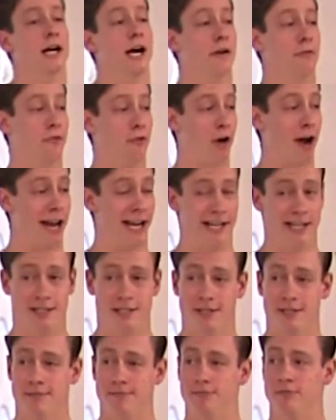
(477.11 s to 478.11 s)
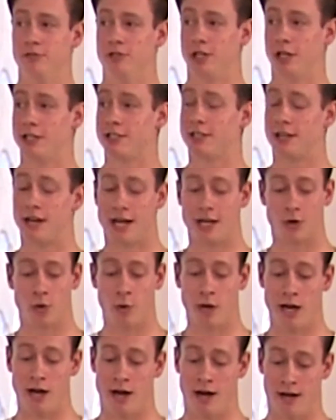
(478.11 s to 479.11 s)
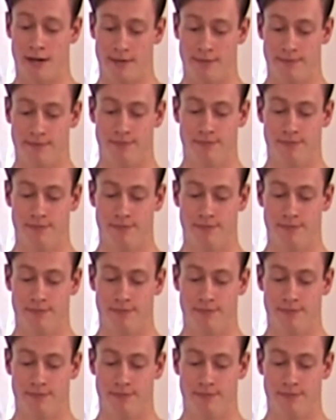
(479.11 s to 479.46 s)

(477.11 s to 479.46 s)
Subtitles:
Afraid, just like we are.